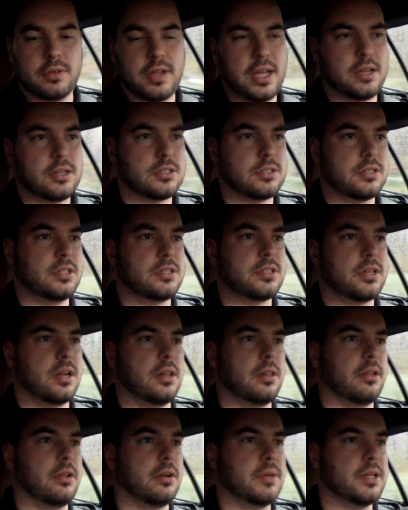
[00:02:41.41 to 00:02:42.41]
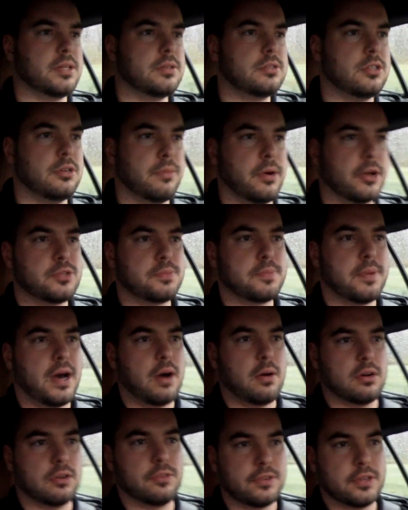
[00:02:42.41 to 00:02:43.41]
Actually, it's got a little bit too much
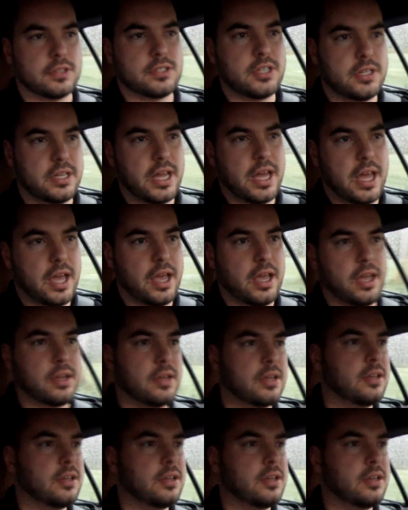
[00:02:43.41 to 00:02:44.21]
power for today.